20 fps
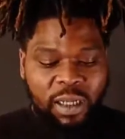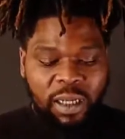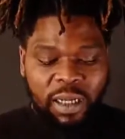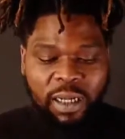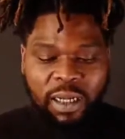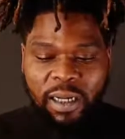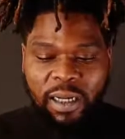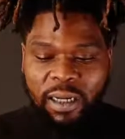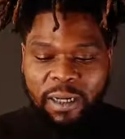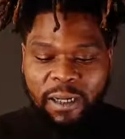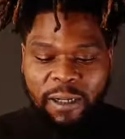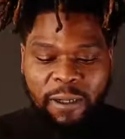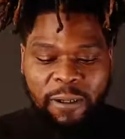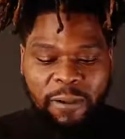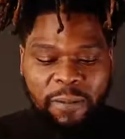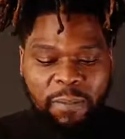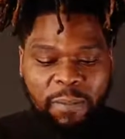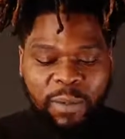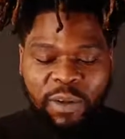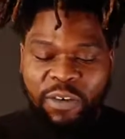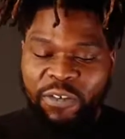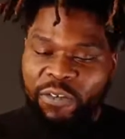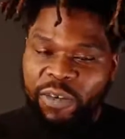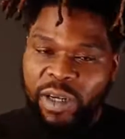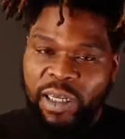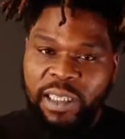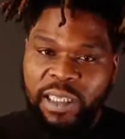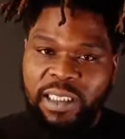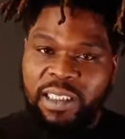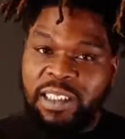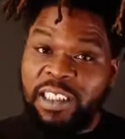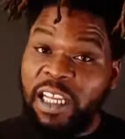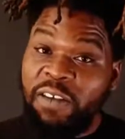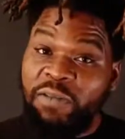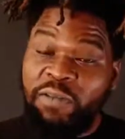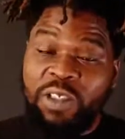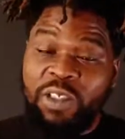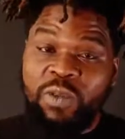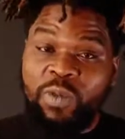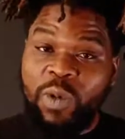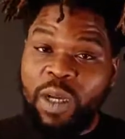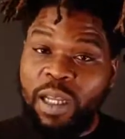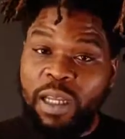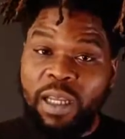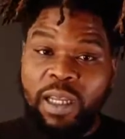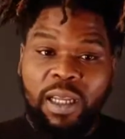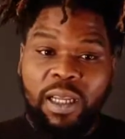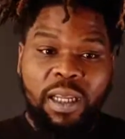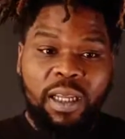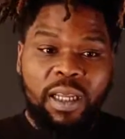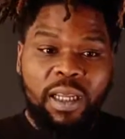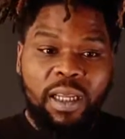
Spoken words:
funnest, safest way